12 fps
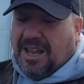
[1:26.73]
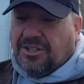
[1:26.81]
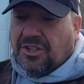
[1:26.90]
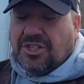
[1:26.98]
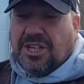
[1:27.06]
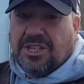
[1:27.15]

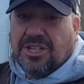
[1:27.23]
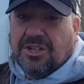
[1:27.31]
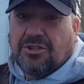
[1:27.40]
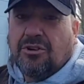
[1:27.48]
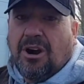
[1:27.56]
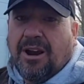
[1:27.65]
just sits in a
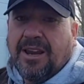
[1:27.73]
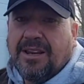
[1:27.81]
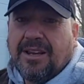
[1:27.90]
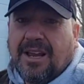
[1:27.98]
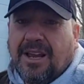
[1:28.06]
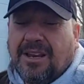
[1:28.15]
tray
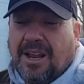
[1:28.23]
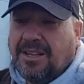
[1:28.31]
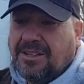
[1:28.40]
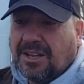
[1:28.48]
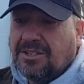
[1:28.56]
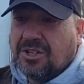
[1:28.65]

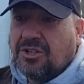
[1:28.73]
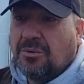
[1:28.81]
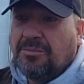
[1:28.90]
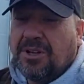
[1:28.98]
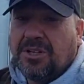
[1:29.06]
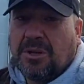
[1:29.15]
and does the
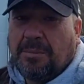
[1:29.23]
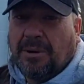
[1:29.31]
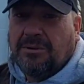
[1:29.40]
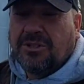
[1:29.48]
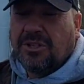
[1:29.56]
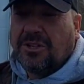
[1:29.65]
job that it's
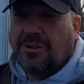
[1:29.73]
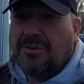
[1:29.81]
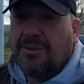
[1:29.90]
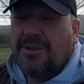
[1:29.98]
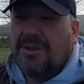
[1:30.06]
supposed to do.